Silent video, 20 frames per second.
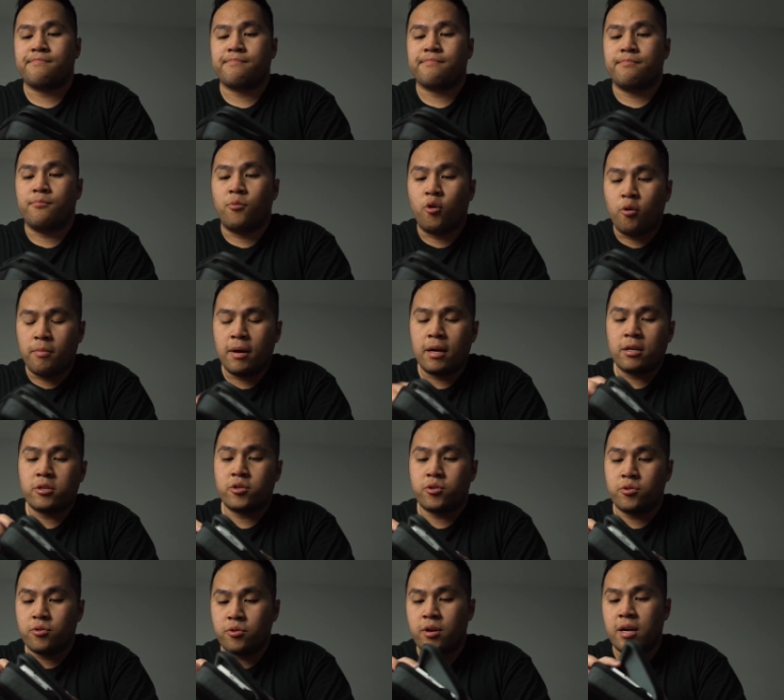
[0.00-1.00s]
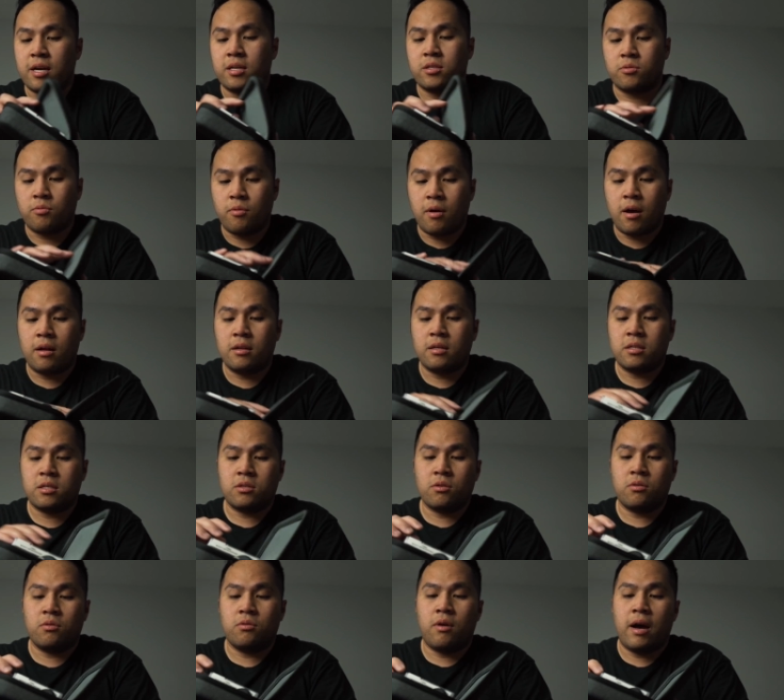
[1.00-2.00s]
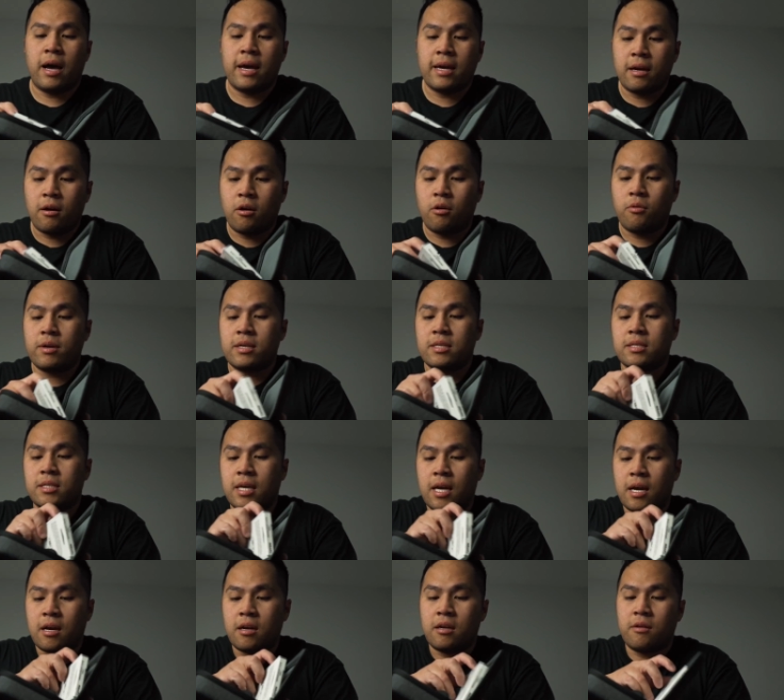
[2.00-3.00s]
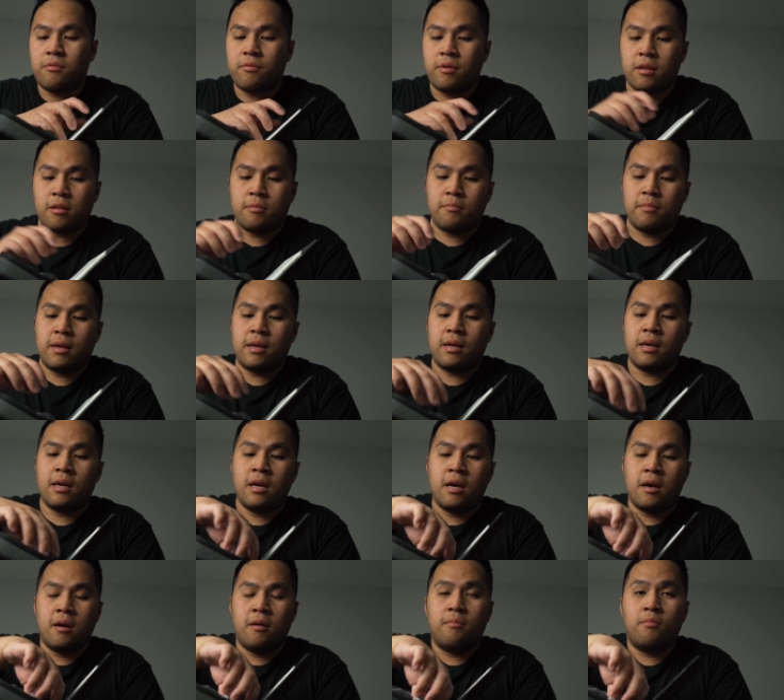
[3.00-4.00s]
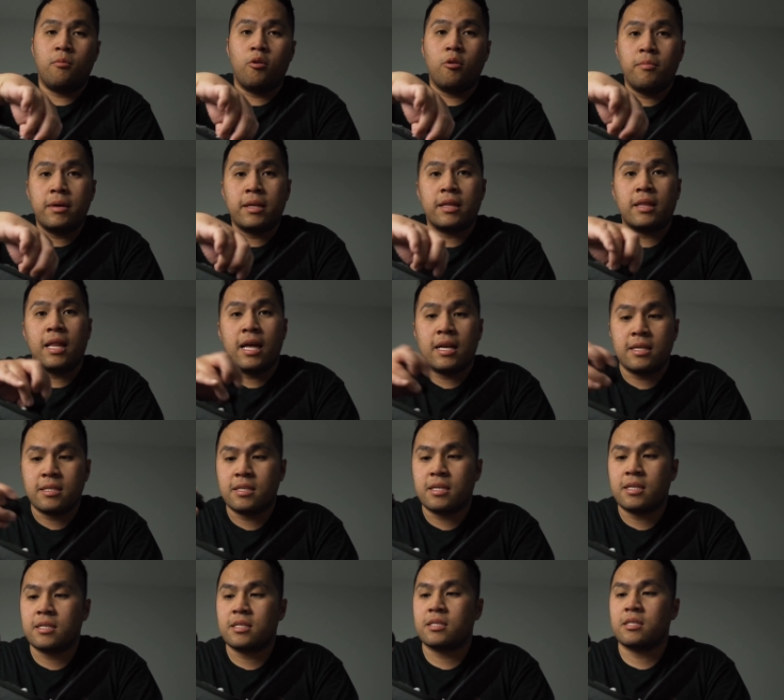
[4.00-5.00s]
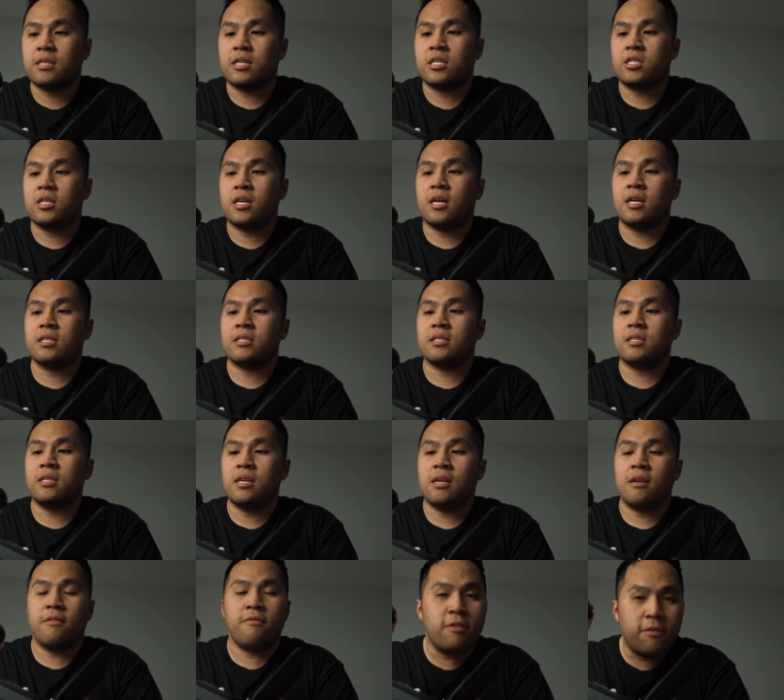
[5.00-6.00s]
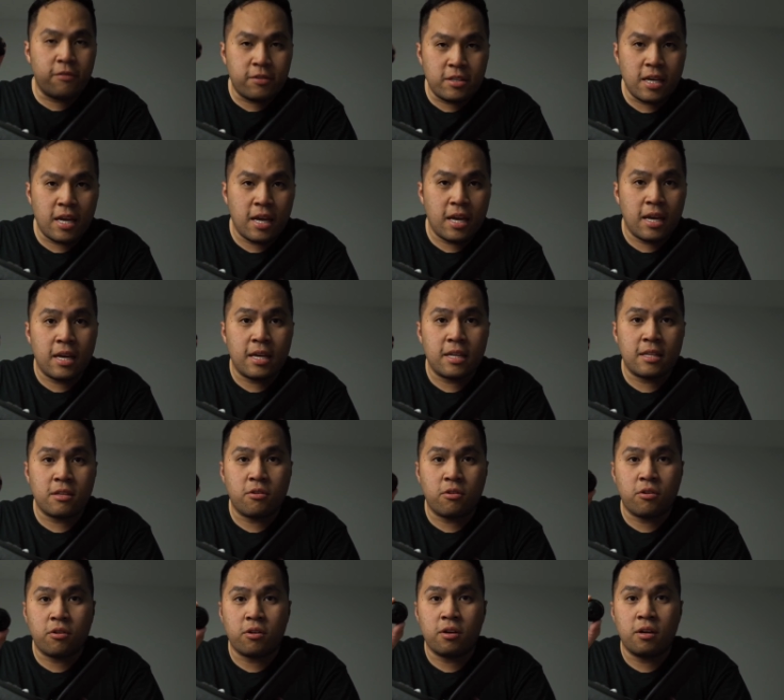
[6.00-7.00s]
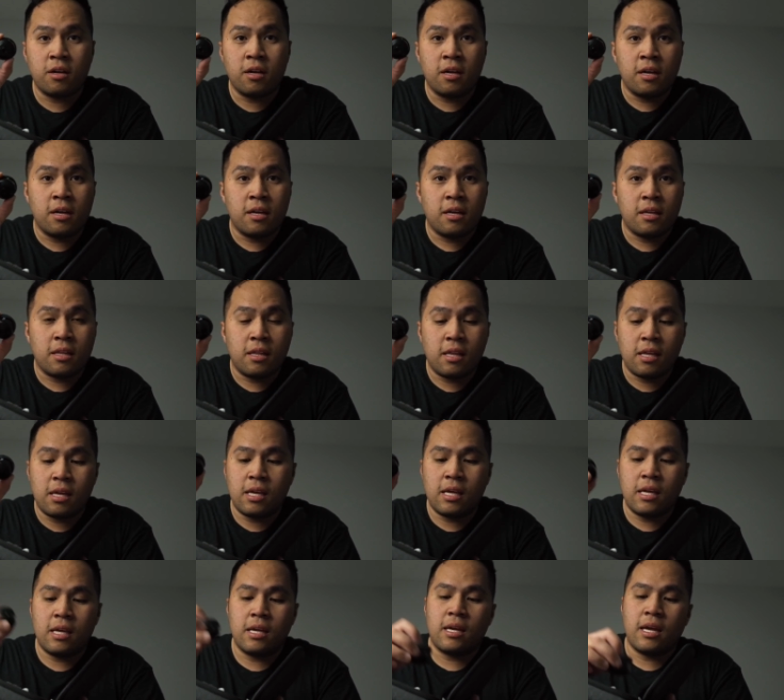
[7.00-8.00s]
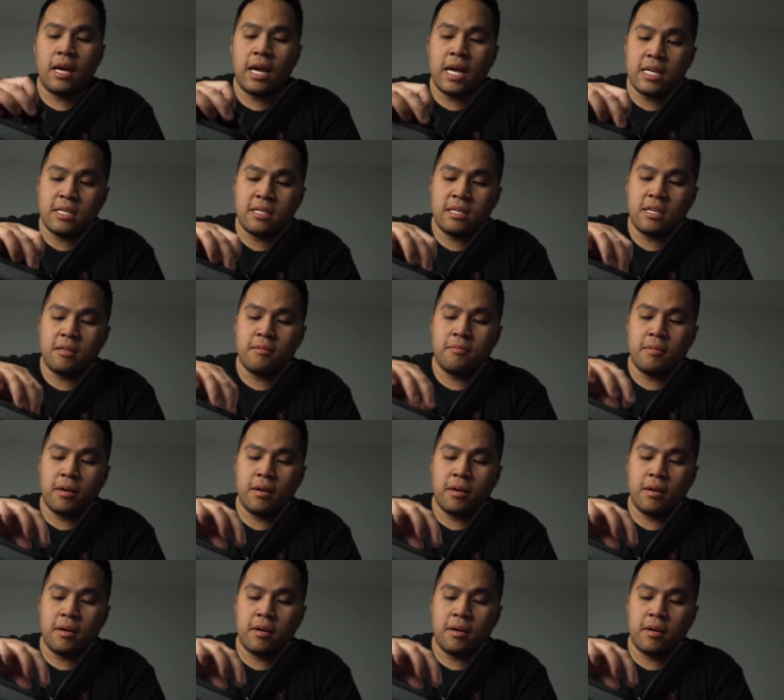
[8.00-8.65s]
mobile shooter as well, so I always carry with me moment lenses such as the 58 or the 18